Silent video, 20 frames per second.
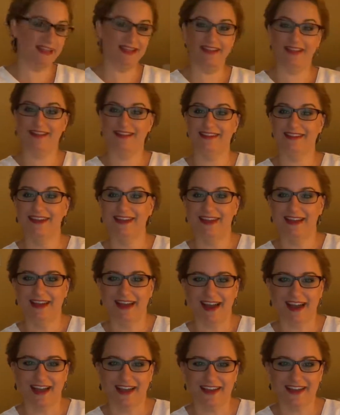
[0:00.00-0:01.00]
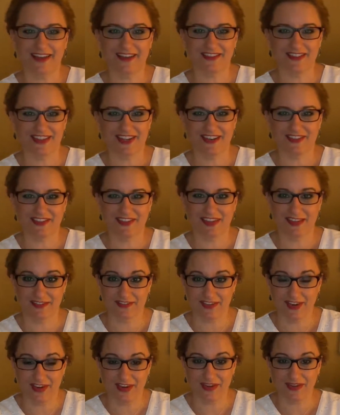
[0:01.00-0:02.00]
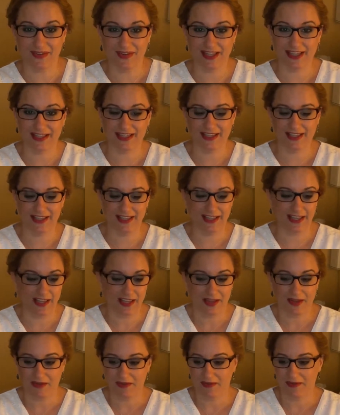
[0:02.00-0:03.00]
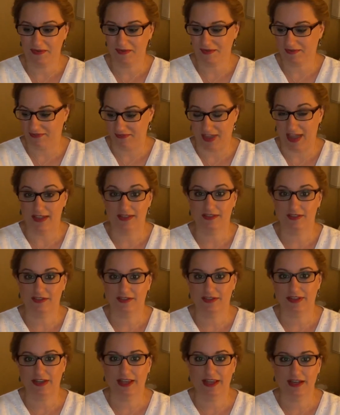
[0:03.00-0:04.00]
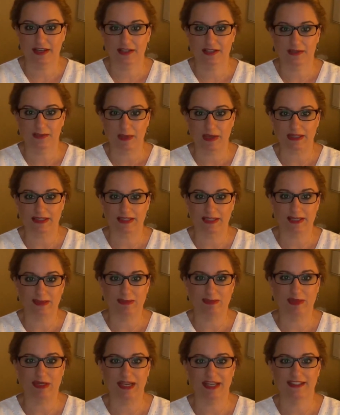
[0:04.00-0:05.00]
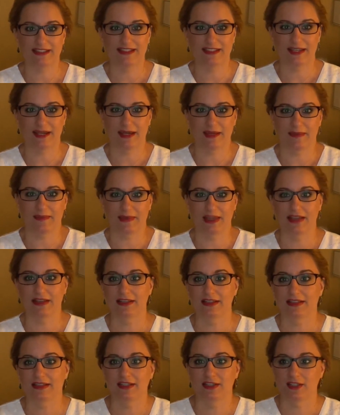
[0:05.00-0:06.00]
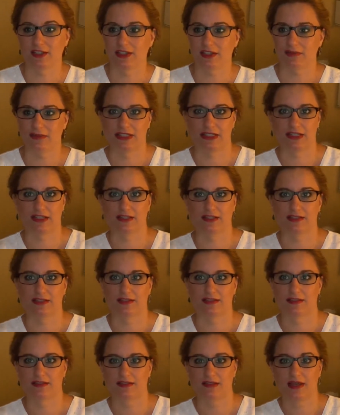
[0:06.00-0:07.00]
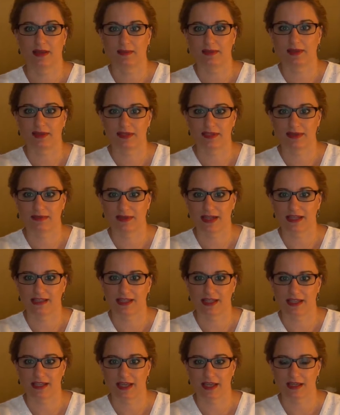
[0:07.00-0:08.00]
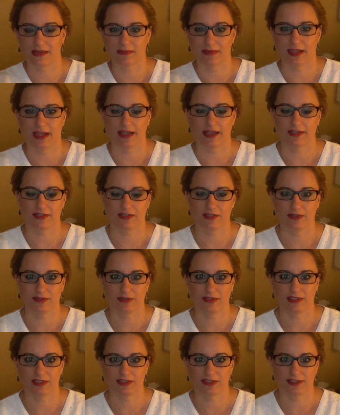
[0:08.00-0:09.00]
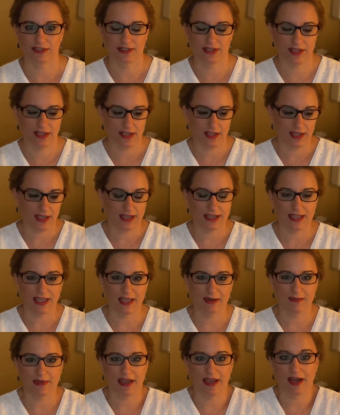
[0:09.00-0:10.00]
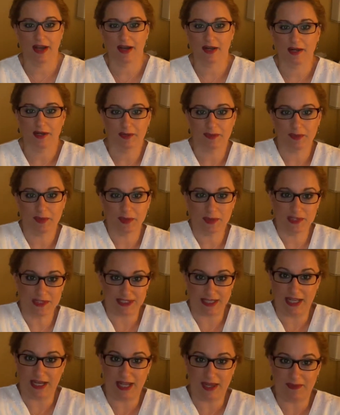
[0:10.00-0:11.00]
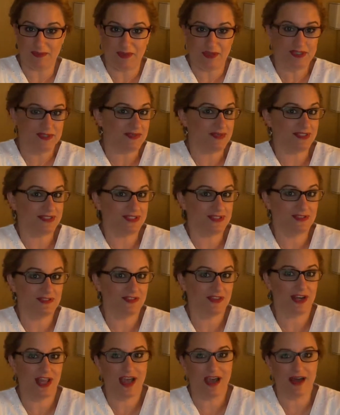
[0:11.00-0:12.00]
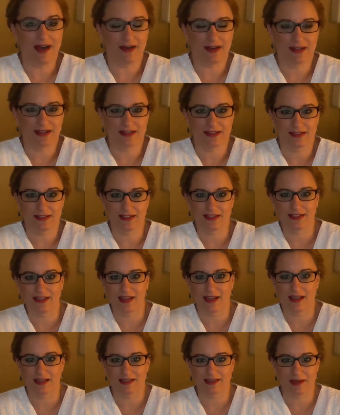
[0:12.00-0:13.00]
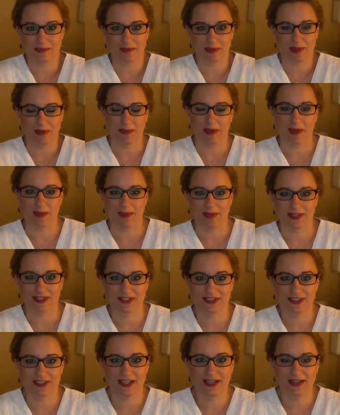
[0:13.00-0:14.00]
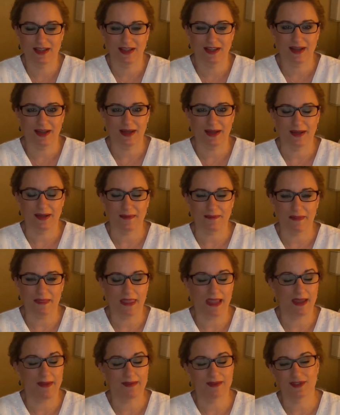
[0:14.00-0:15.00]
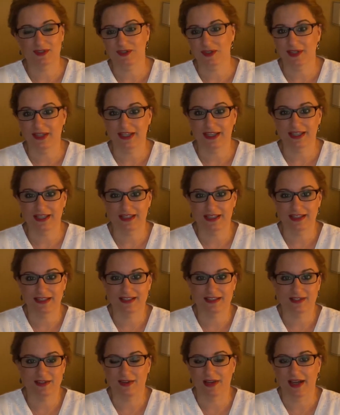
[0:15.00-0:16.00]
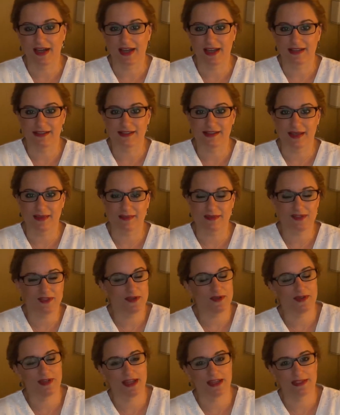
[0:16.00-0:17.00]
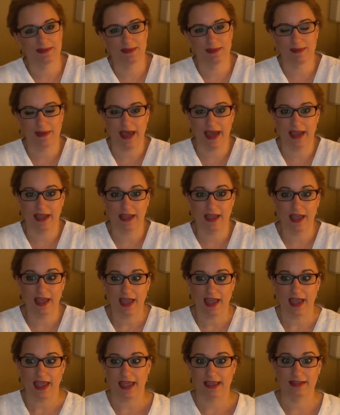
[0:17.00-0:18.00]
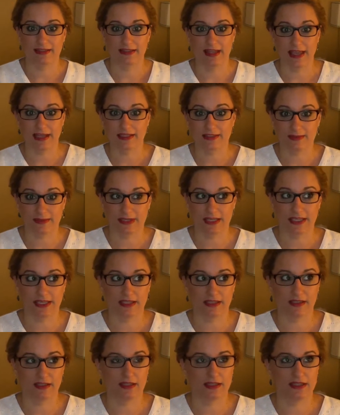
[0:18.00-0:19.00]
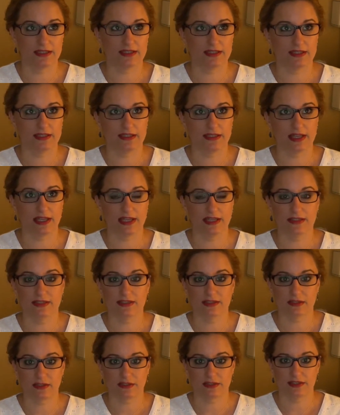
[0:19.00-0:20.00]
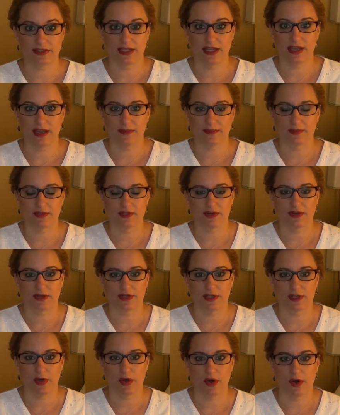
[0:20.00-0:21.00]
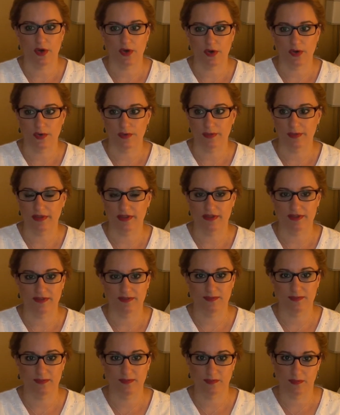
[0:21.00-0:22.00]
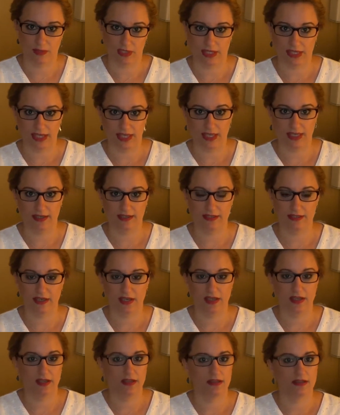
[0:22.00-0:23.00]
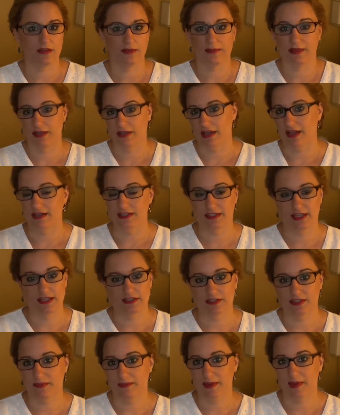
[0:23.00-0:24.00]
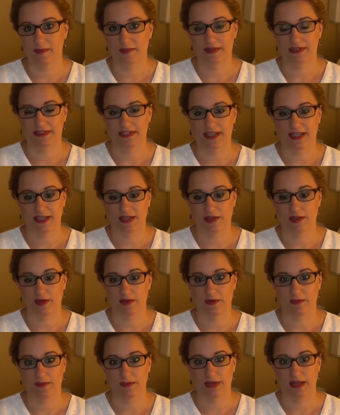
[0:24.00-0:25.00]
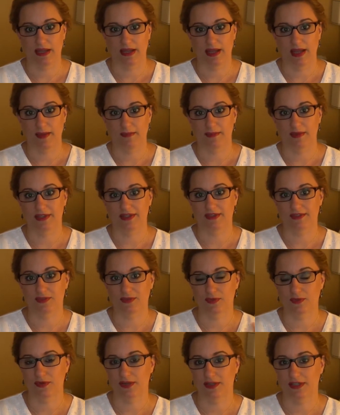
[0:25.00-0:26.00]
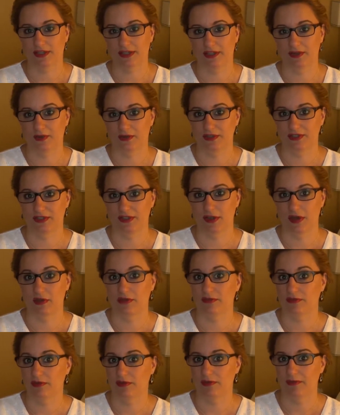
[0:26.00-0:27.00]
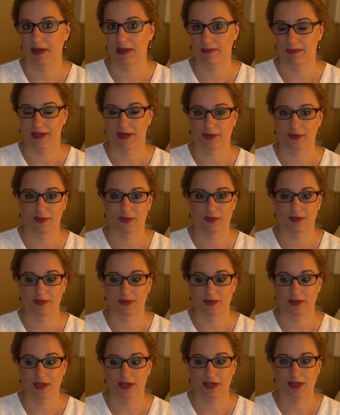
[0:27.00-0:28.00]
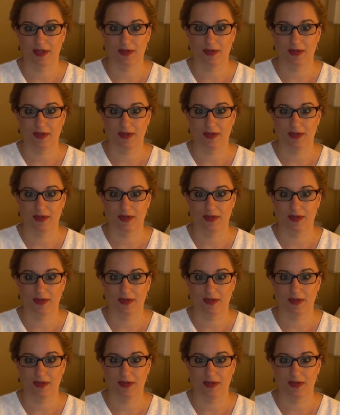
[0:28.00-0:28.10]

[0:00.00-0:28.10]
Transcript: it. I covered everything very quickly, faster than I'd expected, but, and it's good because I'm losing my daylight behind you, which is, again, my ironing board setup, which we'll do for now because at least I got something published. I'm enjoying this, you guys. I'm so glad to be back. And next week, let's see, today is Thursday. I'm returning home this weekend. There'll be a lot to catch up on once I get home, but I'm historically going to go through my medical